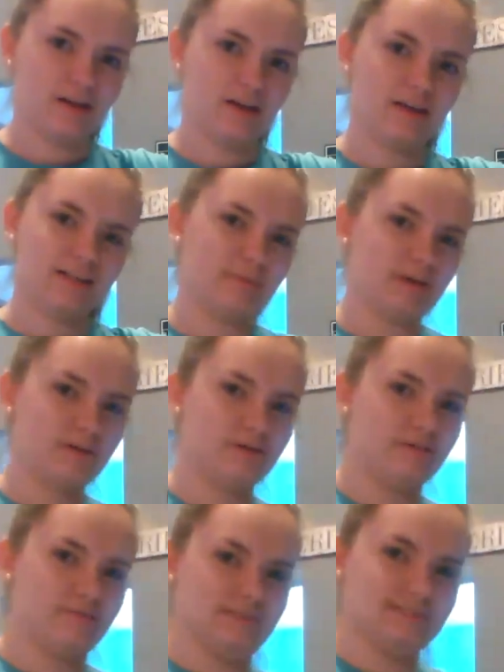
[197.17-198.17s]

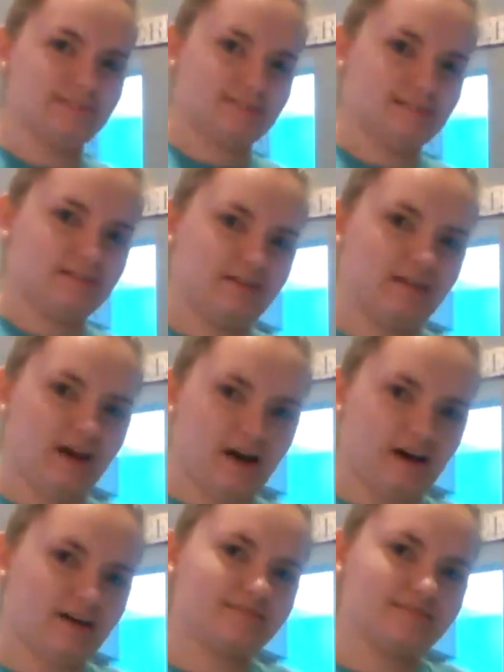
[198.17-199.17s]
if it's
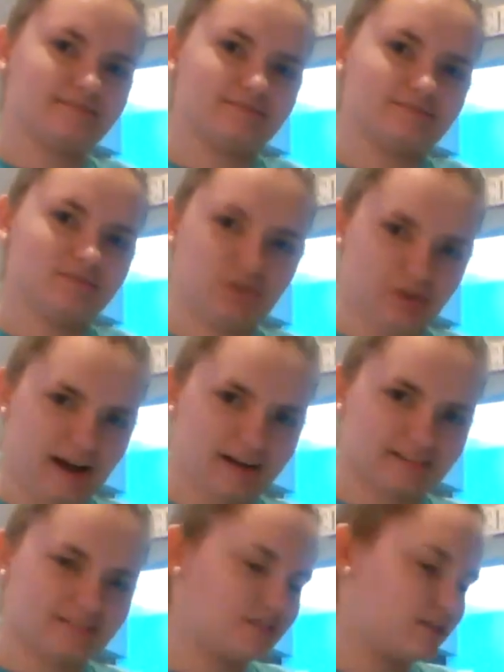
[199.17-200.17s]
not
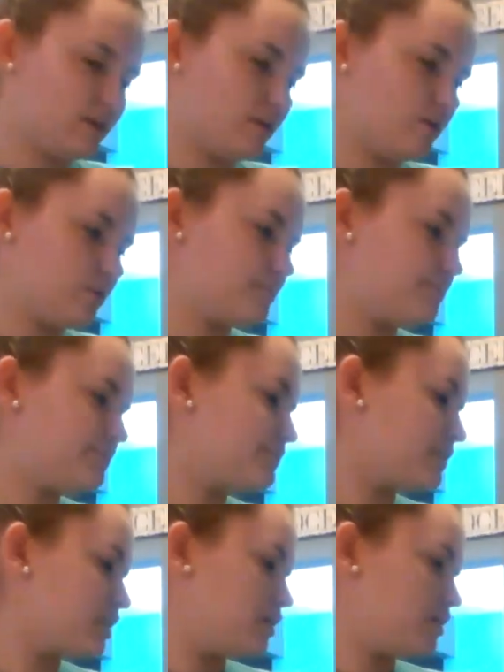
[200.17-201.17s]
cracked. So
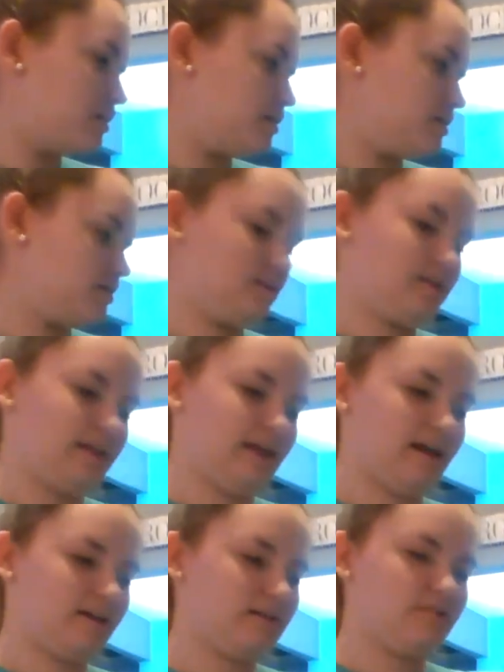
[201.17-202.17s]
then
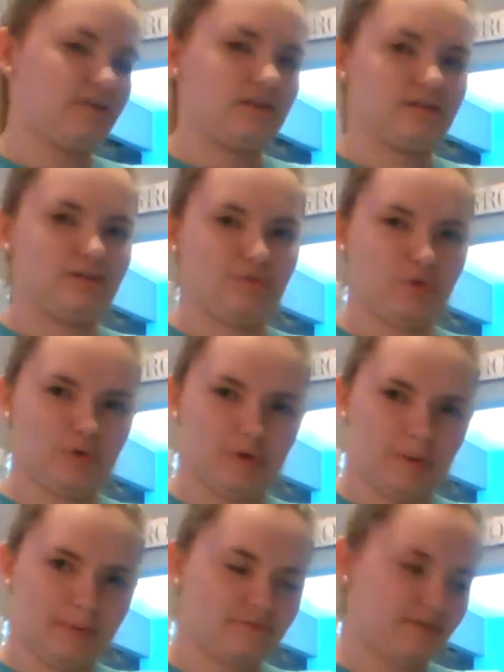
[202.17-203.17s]
I leave it in there for
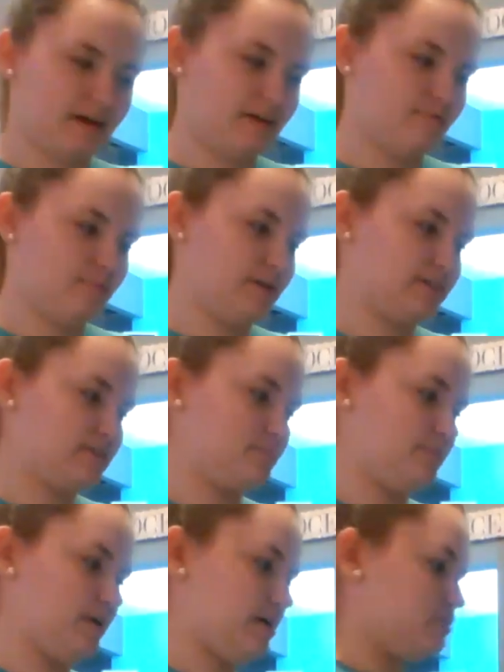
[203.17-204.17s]
about 5 minutes,
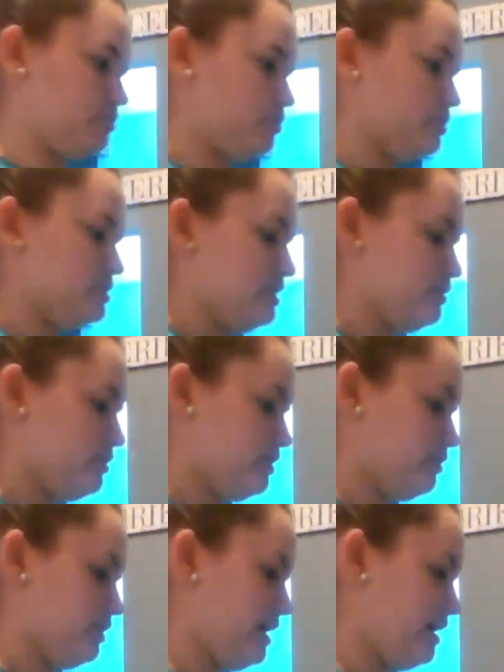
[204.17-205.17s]
but we'll see where
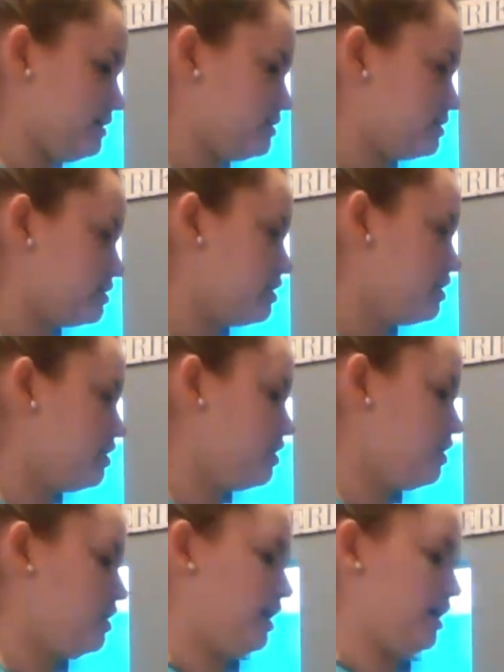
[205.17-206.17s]
we're at.
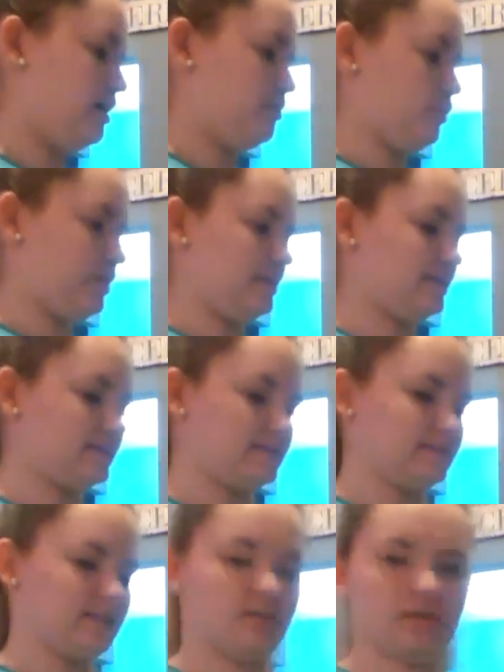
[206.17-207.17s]
When this is
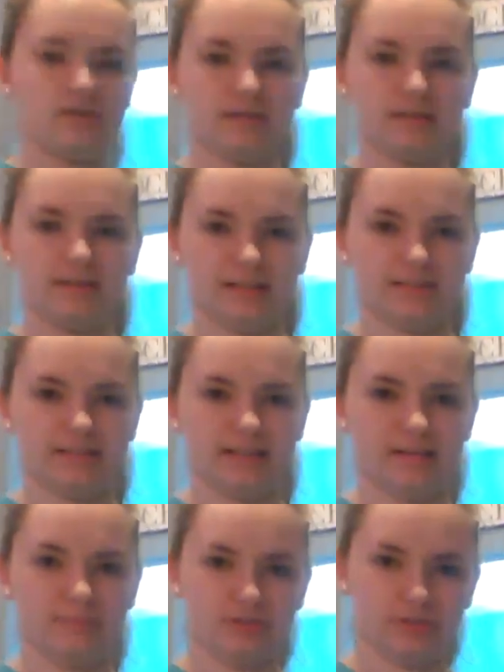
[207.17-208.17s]
done cooking, like I said,
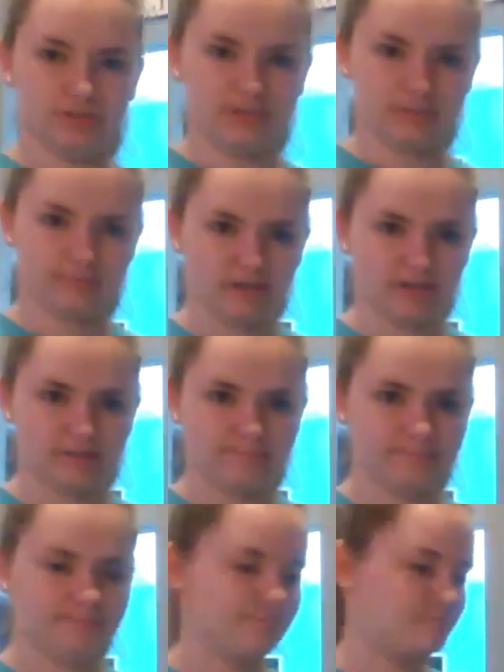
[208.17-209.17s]
I'm going to turn this back on.
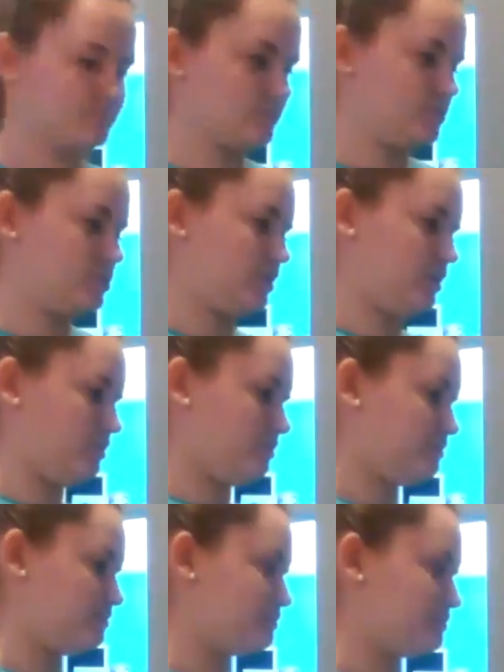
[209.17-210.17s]
So,
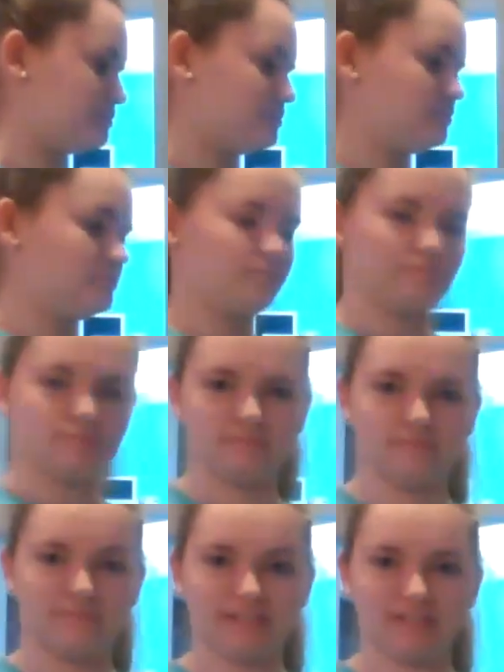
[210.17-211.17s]

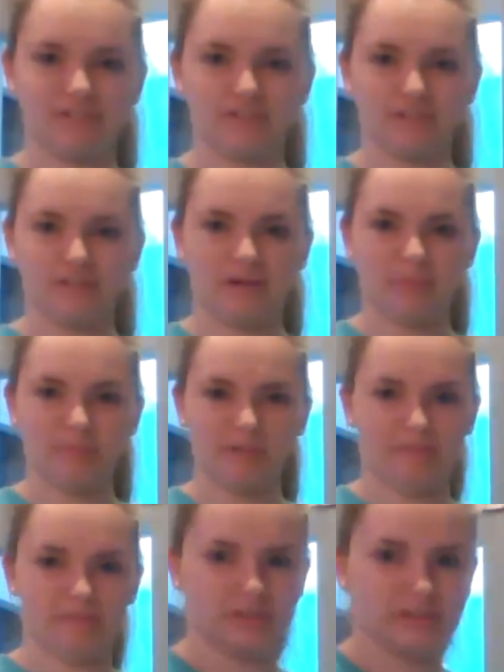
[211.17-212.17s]
that's your little
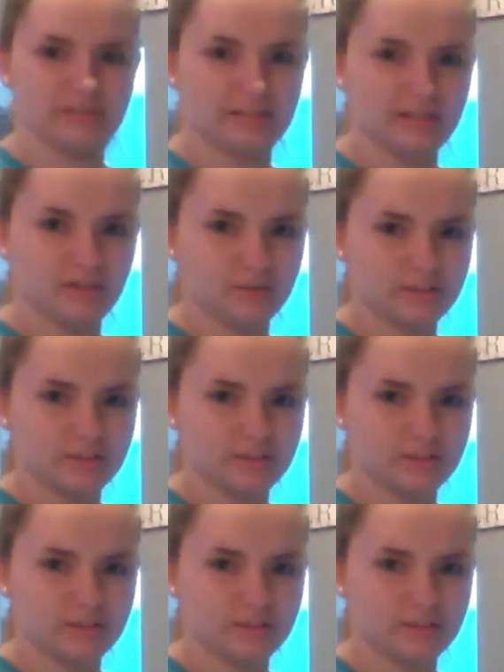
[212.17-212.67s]
update for just now.